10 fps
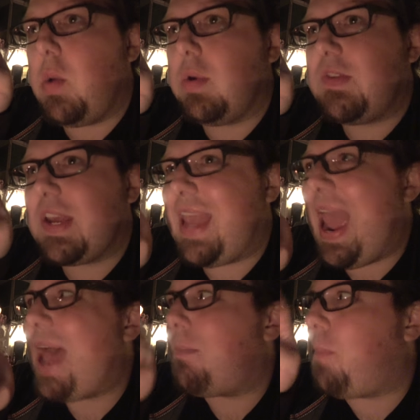it was a
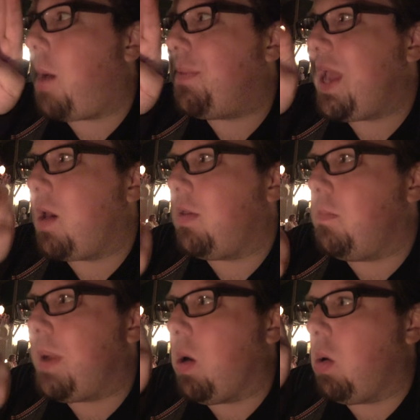cat popping out of the
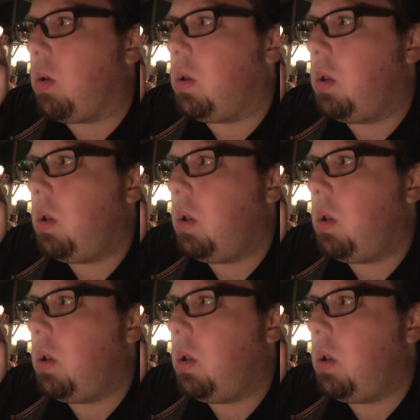barrel